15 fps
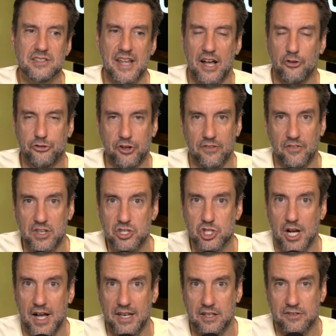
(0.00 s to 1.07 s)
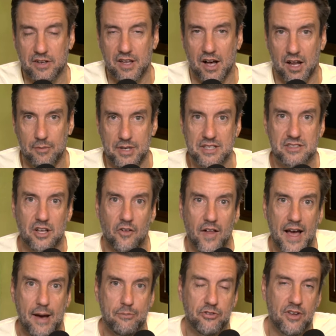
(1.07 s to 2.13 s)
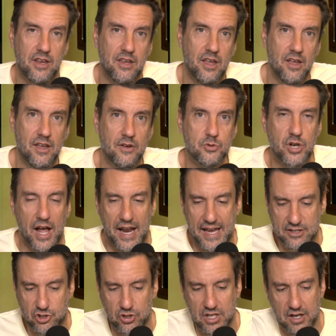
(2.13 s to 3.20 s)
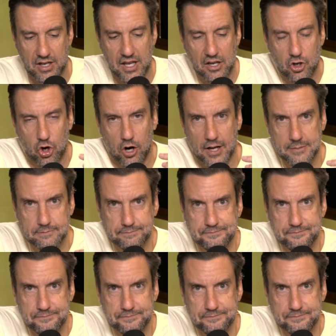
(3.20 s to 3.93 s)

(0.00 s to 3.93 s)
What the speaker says: Now suddenly China's economy is collapsing. They're not actually going to get caught.